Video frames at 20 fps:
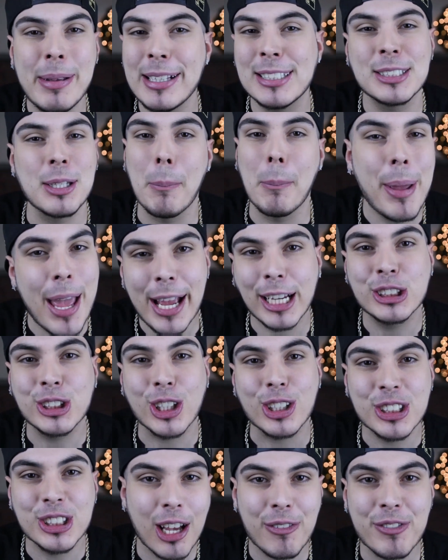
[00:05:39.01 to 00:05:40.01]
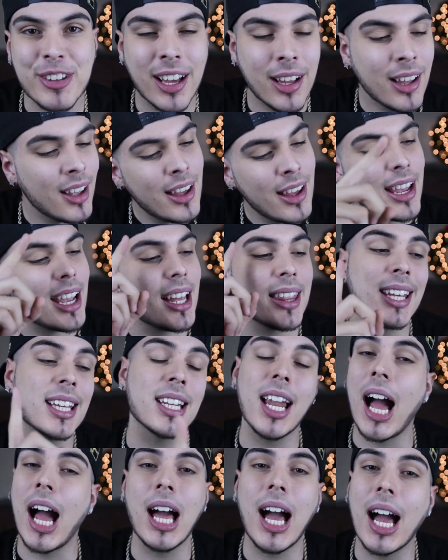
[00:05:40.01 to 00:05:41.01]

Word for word: me some pictures of you, and then I,